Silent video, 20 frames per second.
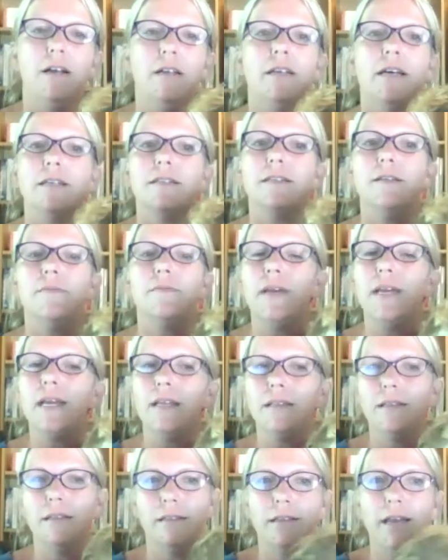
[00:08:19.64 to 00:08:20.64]
doesn't
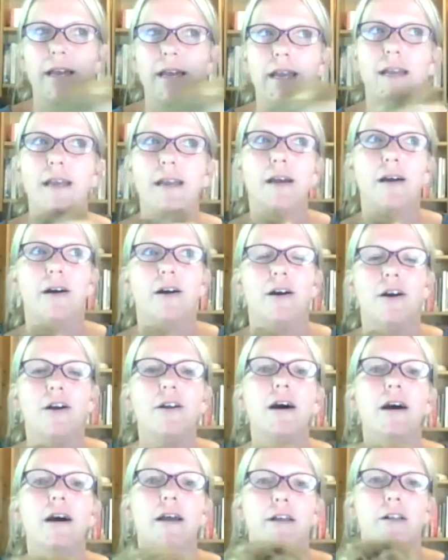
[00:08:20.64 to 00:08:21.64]
mean that they are
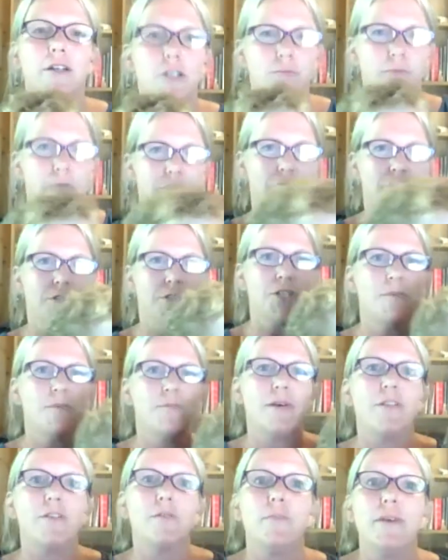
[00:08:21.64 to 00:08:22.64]
not eligible for some
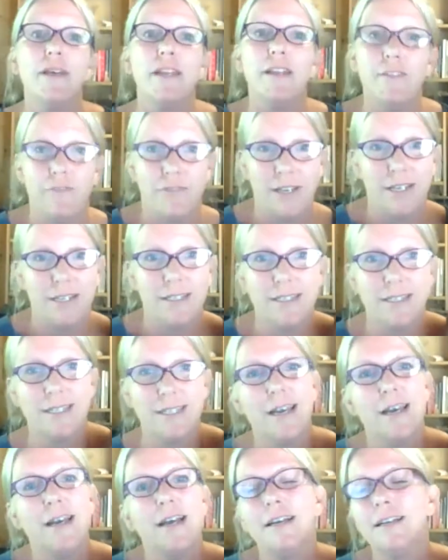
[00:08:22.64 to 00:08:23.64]
other benefits.
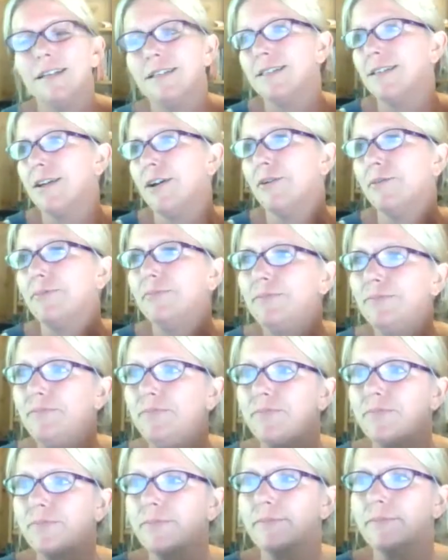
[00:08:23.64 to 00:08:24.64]
So
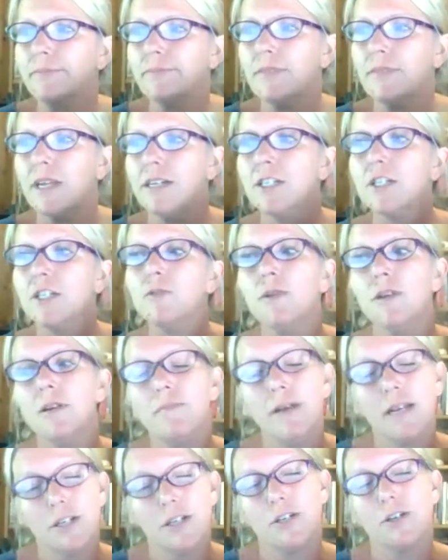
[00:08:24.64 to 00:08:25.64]
I just want to
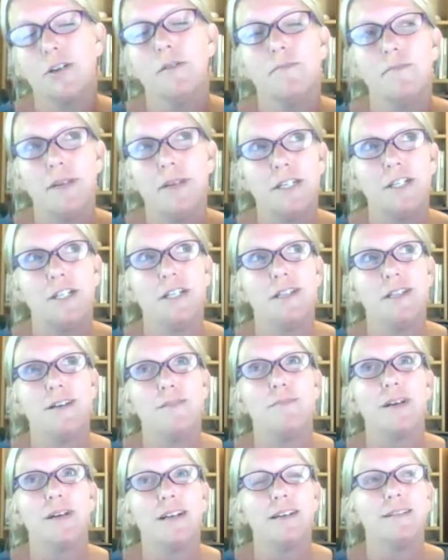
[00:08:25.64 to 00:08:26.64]
make sure and mention
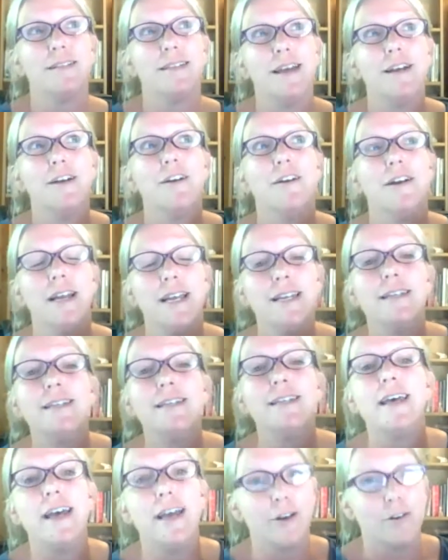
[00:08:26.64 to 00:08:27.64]
them because they are
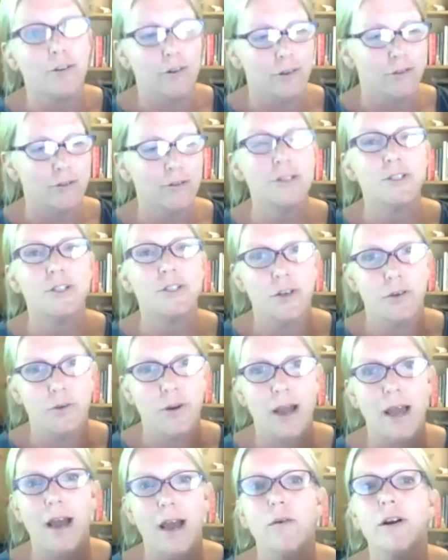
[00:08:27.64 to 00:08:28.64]
integral to
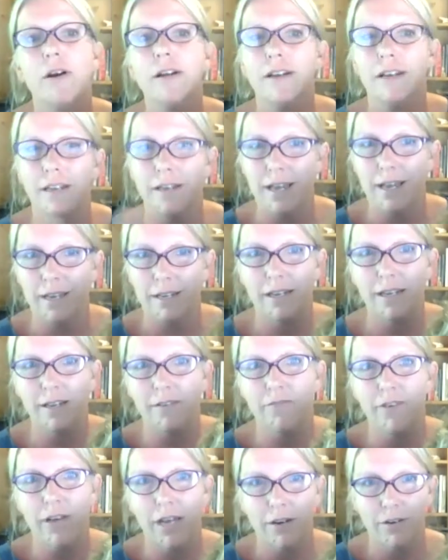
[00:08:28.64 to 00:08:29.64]
our
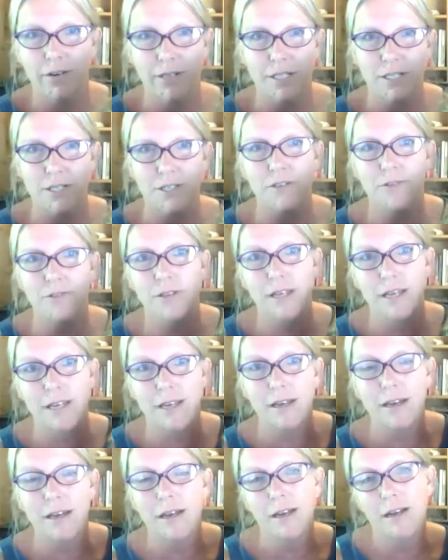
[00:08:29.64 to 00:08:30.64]
connecting veterans to the
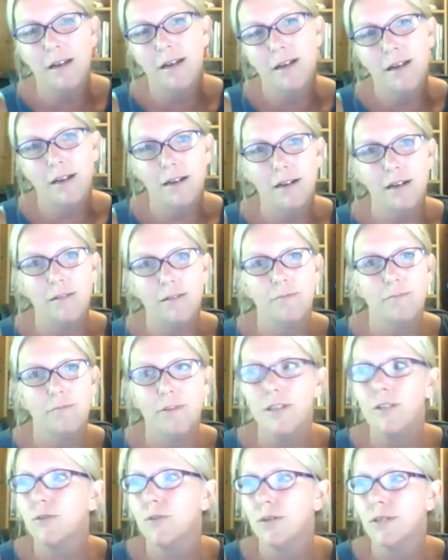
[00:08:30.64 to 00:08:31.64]

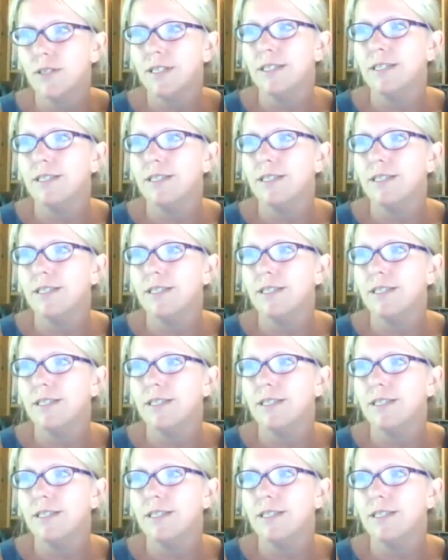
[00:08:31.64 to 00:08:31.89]
resources